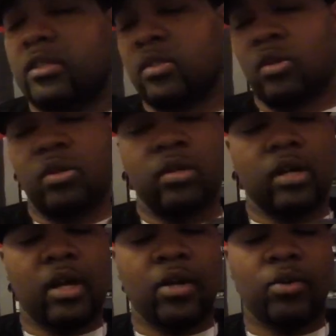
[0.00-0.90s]

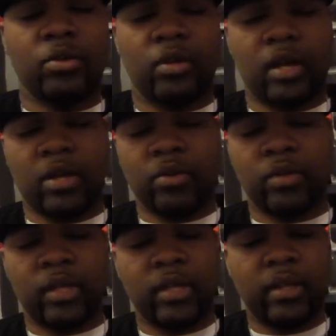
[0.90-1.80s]
So I don't know, I
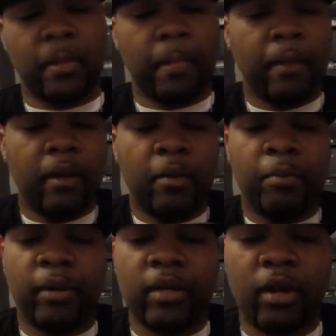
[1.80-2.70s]
don't get it.
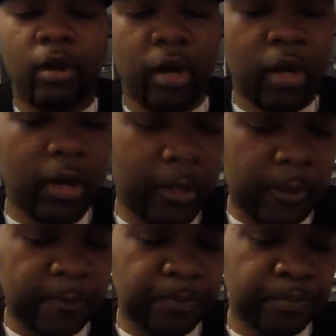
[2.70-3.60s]
But
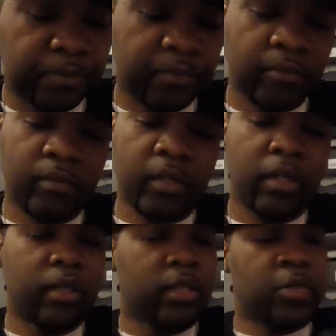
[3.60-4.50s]
yo,
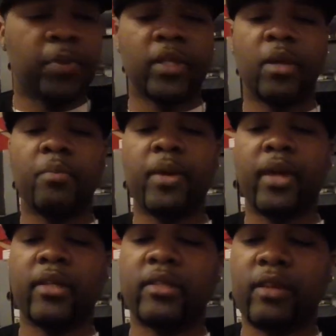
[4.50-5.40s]
this has been your
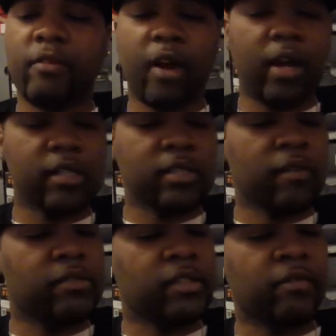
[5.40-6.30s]
man D Rock
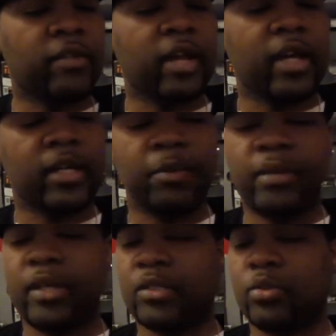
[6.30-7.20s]
779
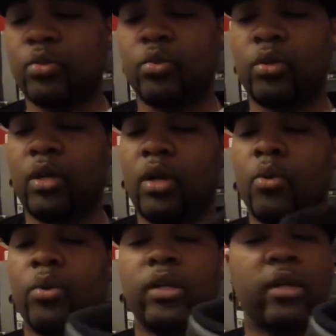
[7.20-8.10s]
coming at you
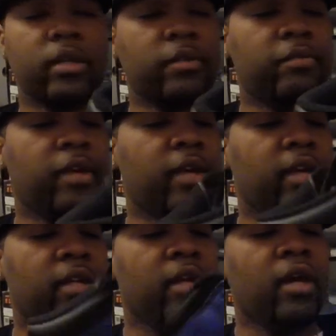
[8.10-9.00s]
with another
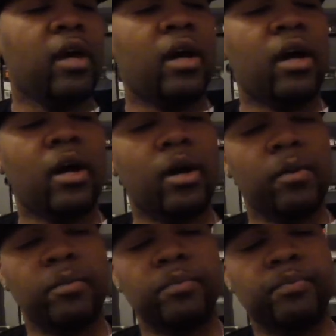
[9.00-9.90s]
vid.
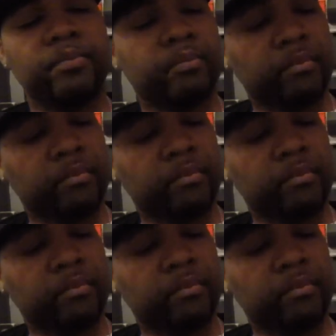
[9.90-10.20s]
Um,